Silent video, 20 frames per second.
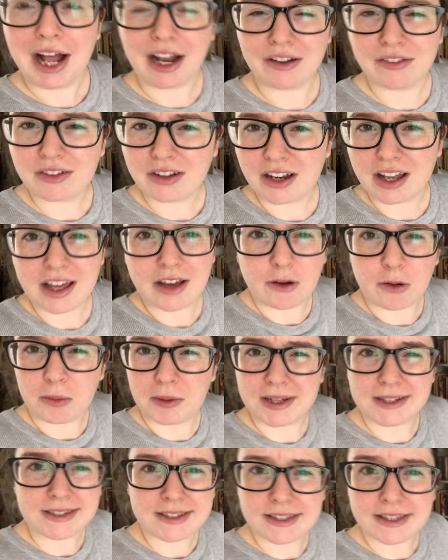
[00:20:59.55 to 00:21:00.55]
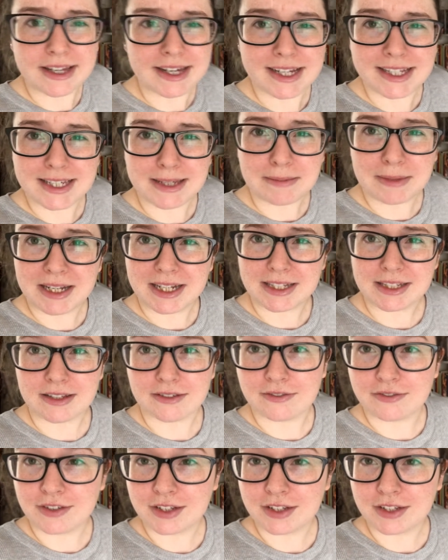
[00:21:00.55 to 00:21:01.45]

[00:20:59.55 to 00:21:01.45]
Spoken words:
I've got like almost 30 minutes of